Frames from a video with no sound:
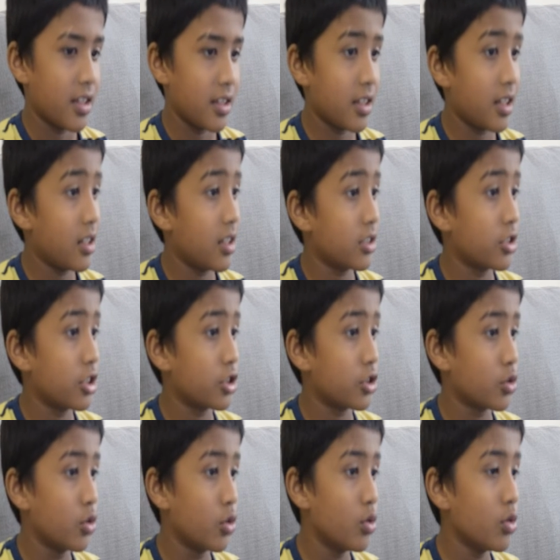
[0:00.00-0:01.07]
Now let's
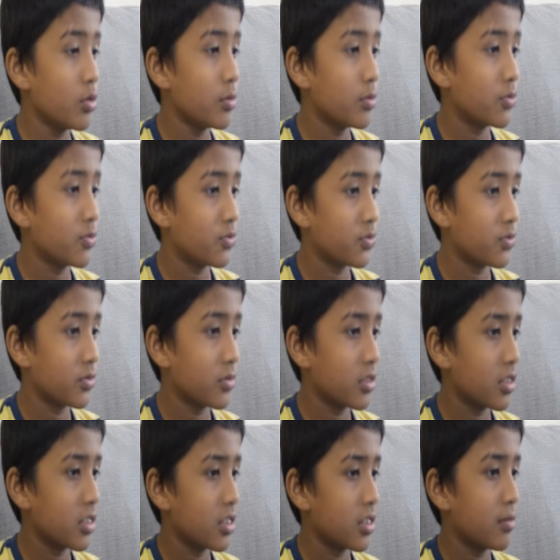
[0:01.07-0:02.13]
just go
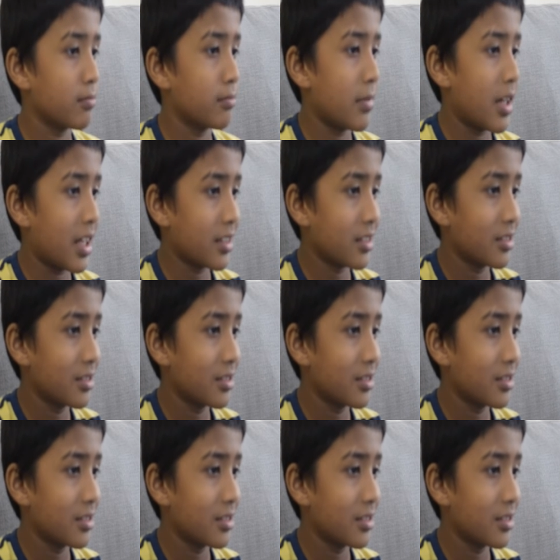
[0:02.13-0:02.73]
back.